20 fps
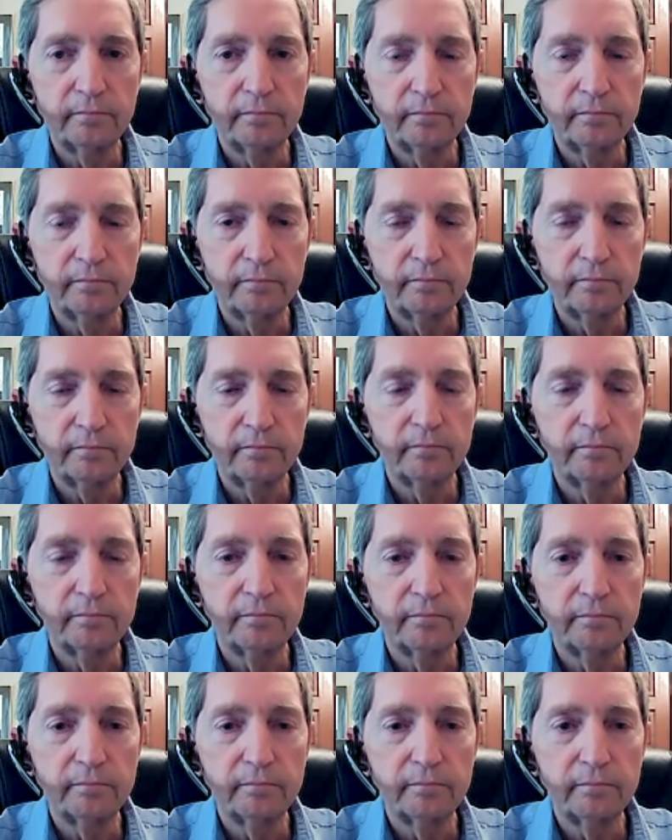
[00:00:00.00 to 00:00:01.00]

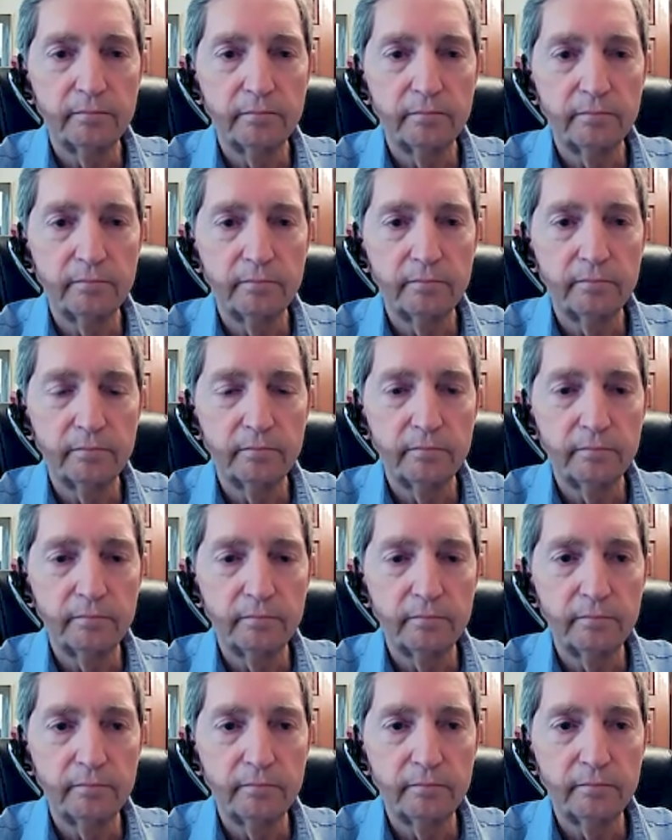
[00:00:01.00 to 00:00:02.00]

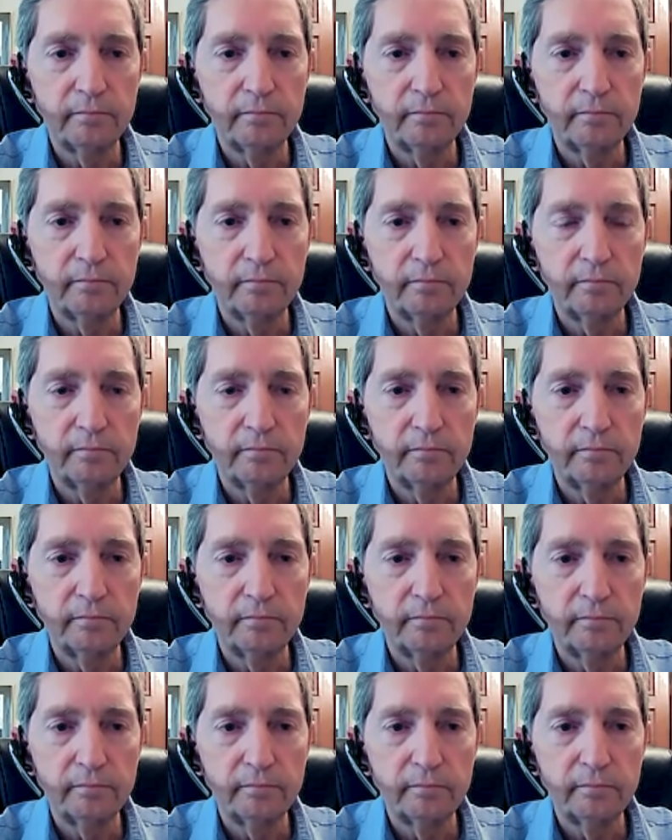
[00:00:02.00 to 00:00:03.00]

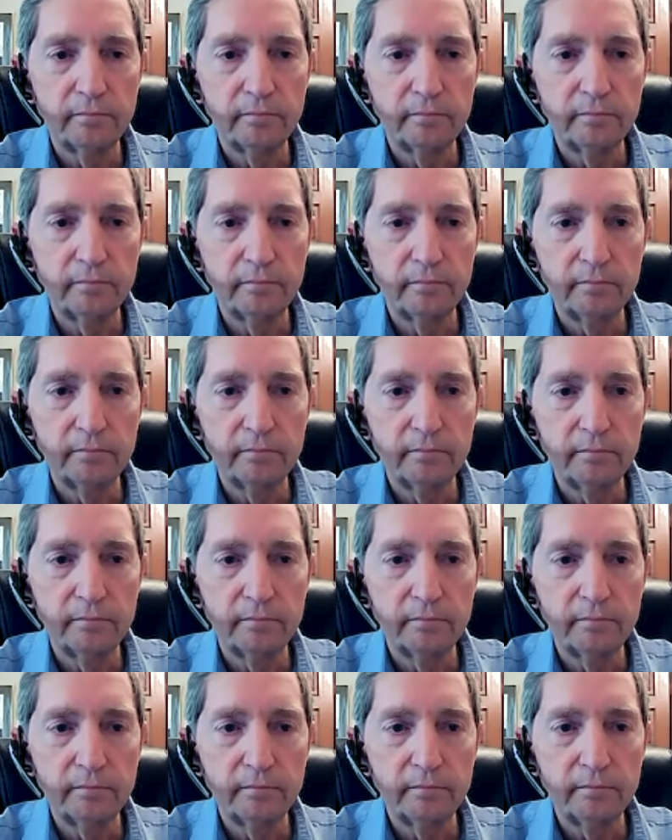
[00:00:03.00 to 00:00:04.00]

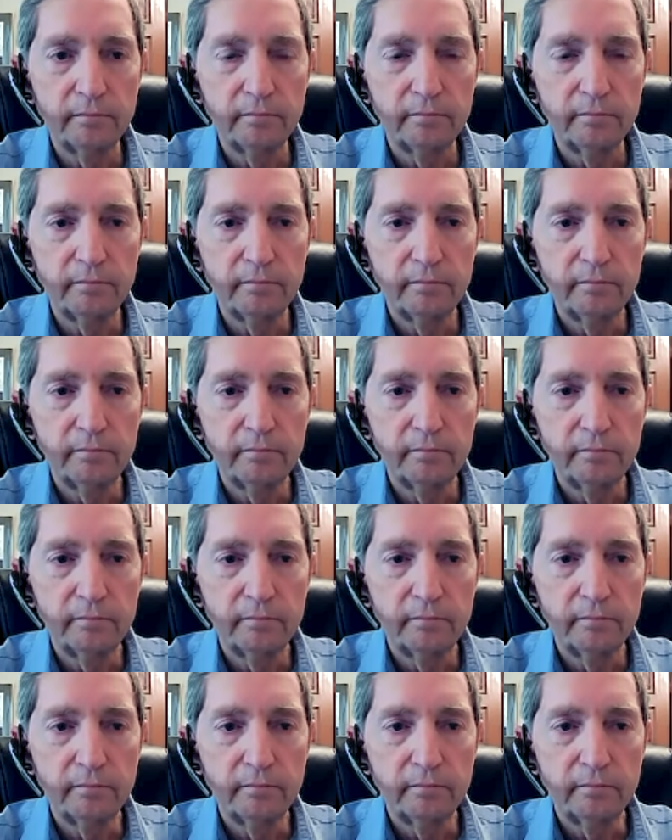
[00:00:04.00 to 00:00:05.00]

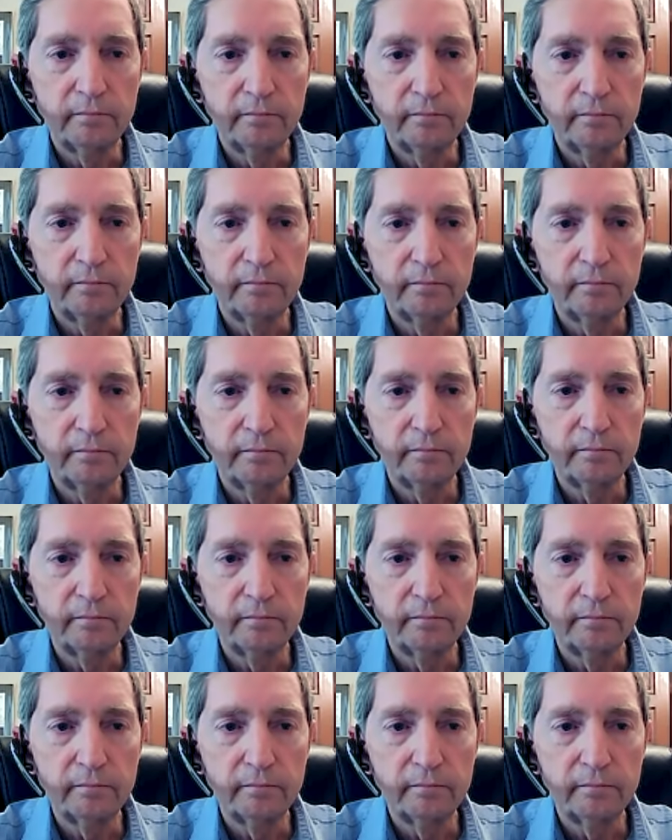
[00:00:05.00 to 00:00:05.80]
No words are spoken by the person on screen.